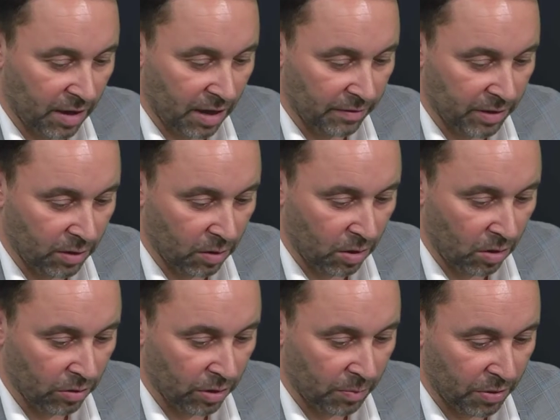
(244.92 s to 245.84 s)
have you
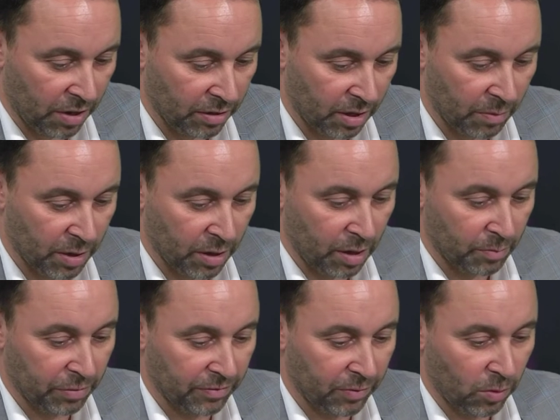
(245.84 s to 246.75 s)
on the programme. And,
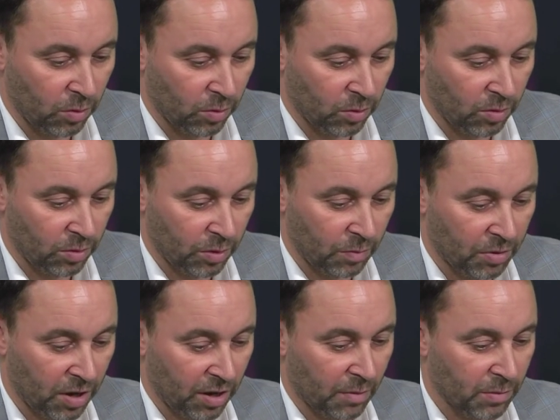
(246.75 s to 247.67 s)
and, before the
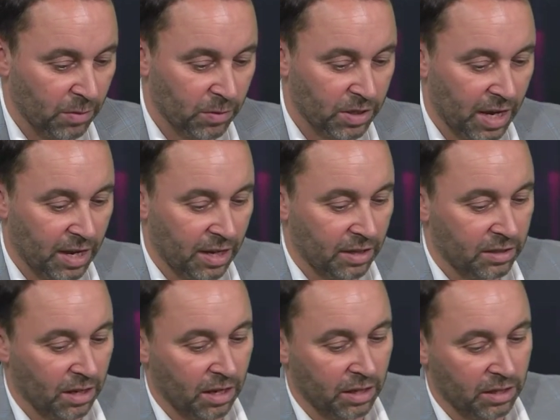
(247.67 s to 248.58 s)
programme was
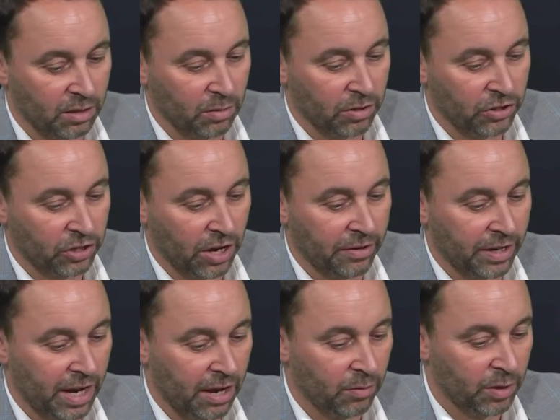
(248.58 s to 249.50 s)
aired, uh, you were
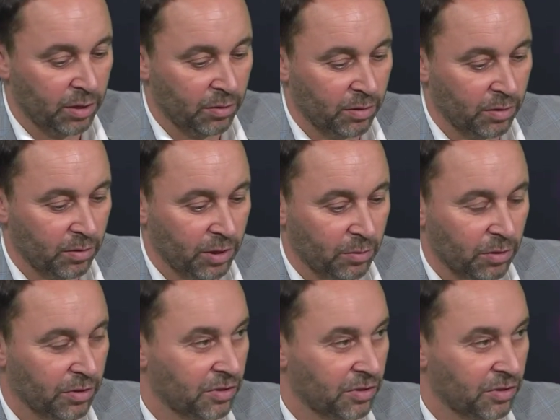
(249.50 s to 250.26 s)
sharing how you were, you were